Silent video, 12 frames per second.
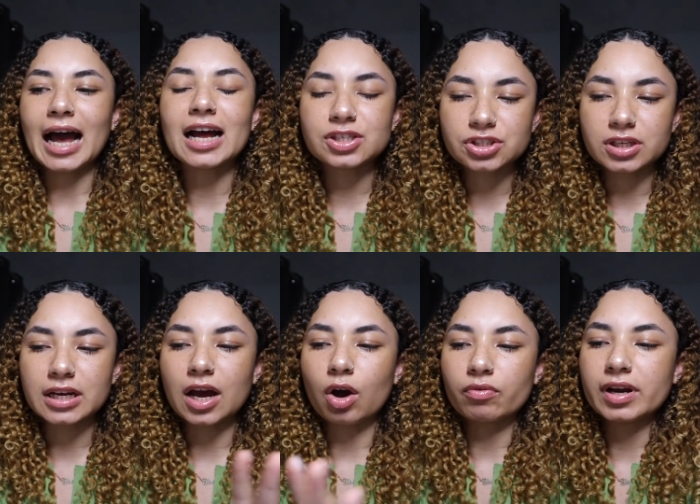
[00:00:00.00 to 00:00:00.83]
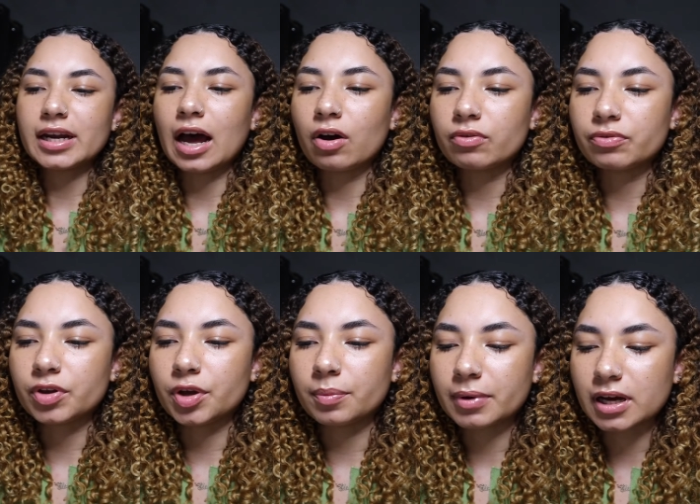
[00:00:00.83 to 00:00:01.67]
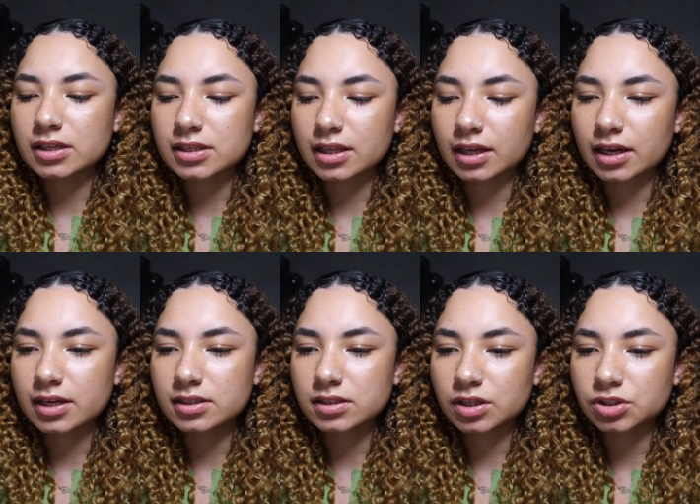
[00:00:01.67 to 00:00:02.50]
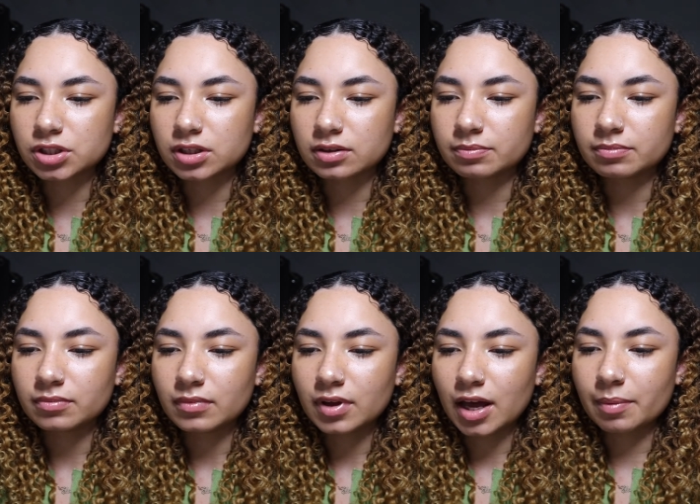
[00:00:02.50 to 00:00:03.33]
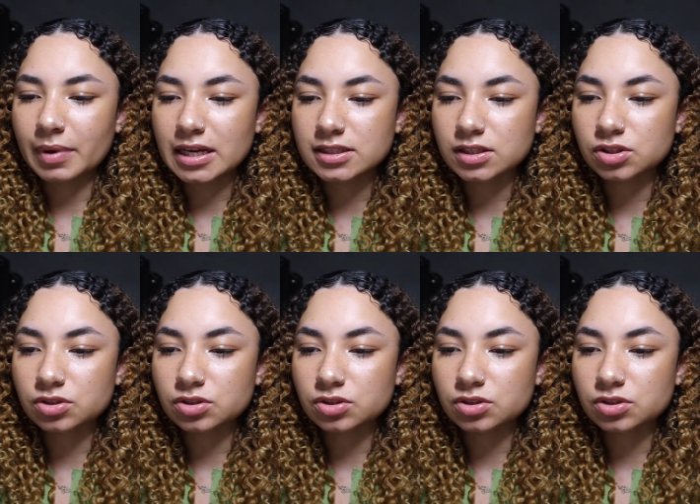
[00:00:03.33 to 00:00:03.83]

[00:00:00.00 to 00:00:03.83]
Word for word: Actually, I'll read it out for you because I think it's such a amazing